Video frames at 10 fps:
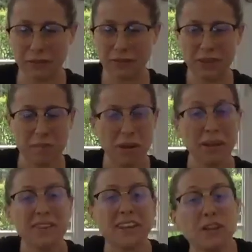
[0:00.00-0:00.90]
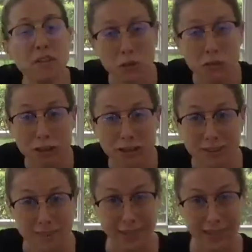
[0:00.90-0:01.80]
Umbrella stands usually
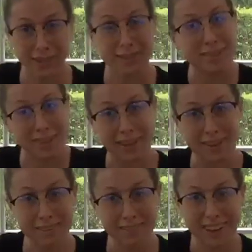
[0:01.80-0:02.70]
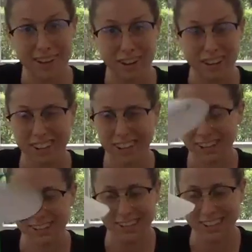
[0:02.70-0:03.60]
stick in sand, right, or dirt,
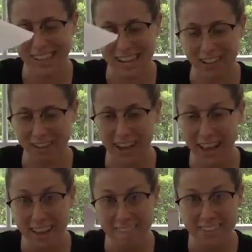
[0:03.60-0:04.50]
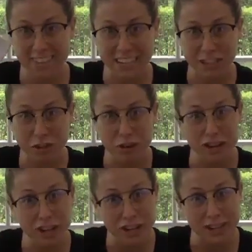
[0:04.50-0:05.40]
and I don't have sand or
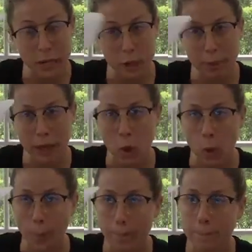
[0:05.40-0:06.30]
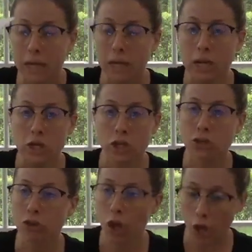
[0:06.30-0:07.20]
dirt in my home.
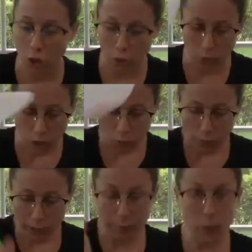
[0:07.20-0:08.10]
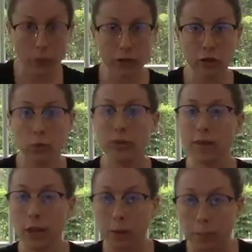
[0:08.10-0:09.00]
So what I'm going to do is
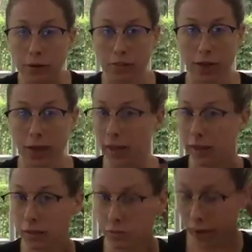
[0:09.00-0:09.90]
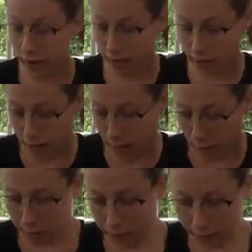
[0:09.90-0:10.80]
improvise, right? And
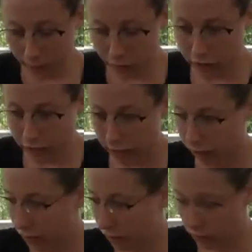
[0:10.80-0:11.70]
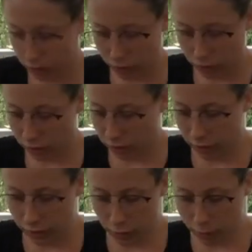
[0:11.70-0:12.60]
being an engineer, I have to
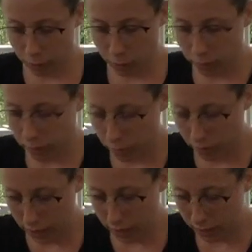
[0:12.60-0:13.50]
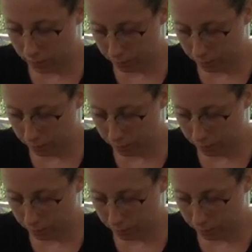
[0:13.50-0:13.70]
think with my brain.